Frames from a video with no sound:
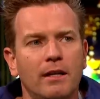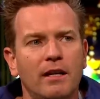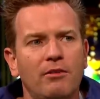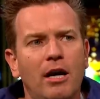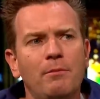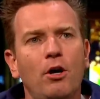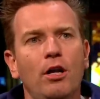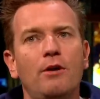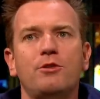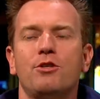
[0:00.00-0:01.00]
I love it. Know. I'm not
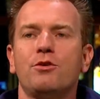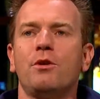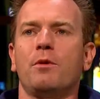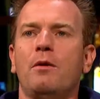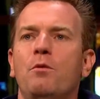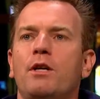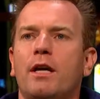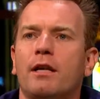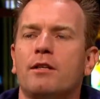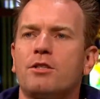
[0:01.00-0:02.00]
allowed to do it when I'm
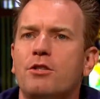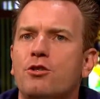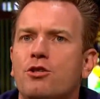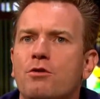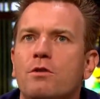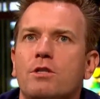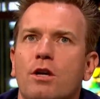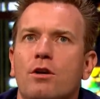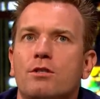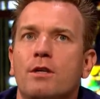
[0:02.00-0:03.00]
working. There's an insurance
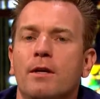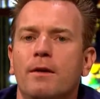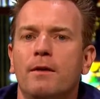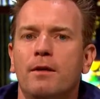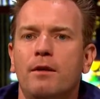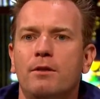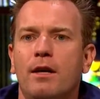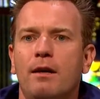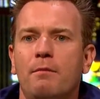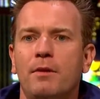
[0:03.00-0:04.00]
clause that
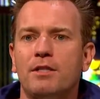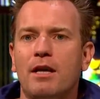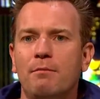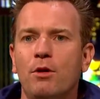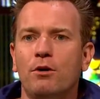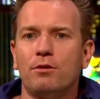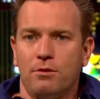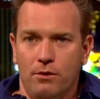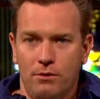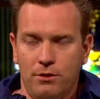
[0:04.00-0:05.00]
uh, means that I'm
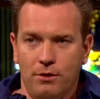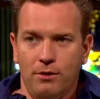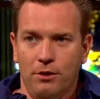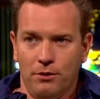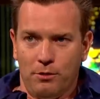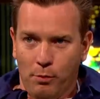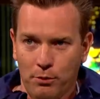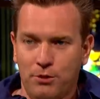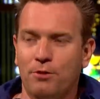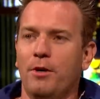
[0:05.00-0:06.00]
not su not
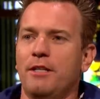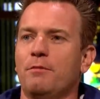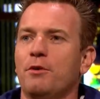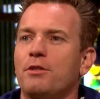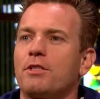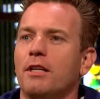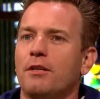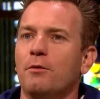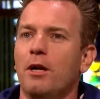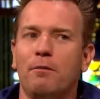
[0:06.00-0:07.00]
supposed to ride a
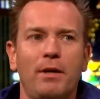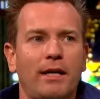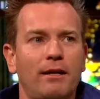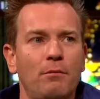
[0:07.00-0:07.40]
motorcycle while I'm making a